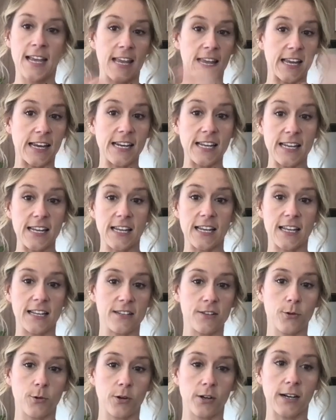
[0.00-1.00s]
Any
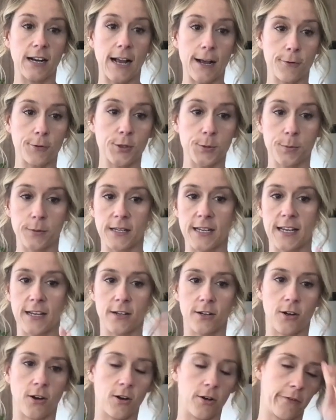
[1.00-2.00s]
indoor house plant,
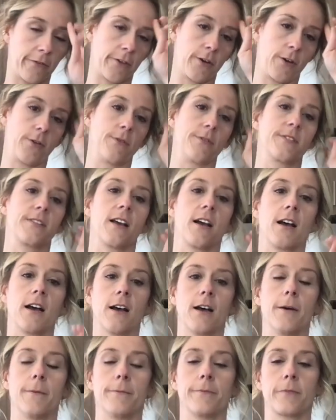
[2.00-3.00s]
all of those
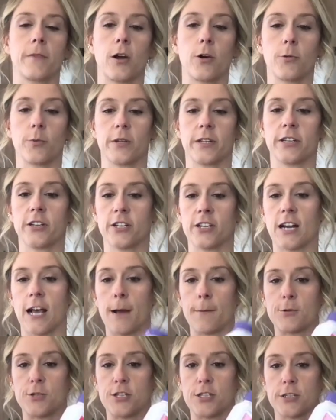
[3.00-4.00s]
are really good
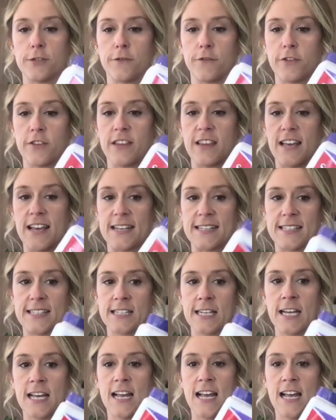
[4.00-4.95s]
options for this.